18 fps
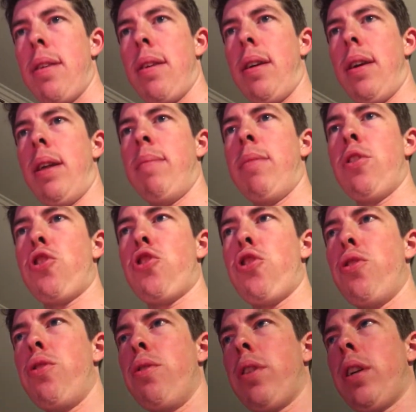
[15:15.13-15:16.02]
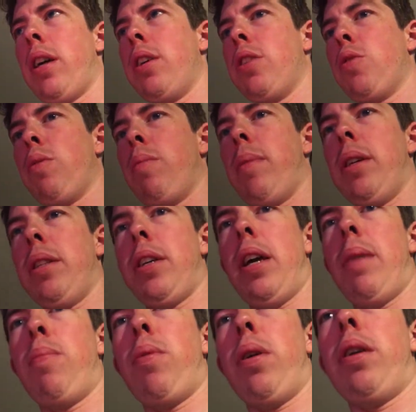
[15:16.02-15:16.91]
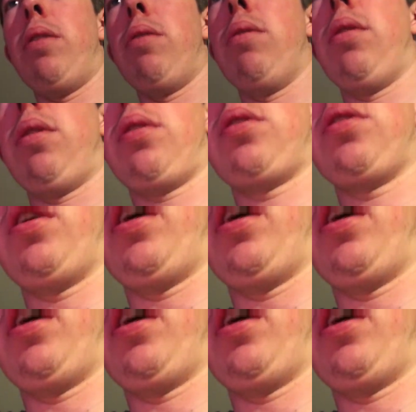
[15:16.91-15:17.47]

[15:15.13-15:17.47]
And I'm going to show you guys what my typewriter looks